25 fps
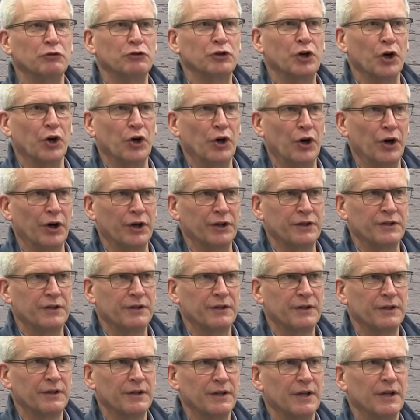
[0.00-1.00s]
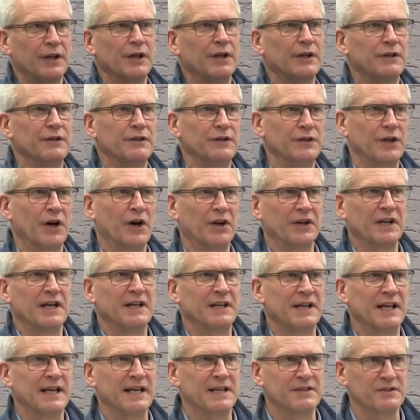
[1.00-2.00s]
God, not
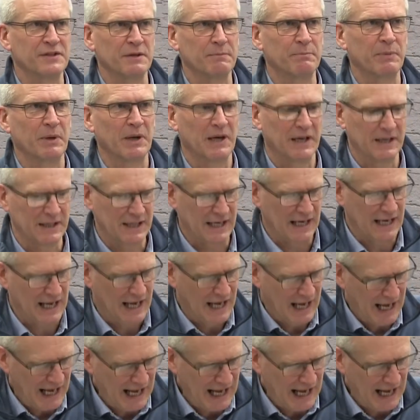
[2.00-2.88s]
in his ability.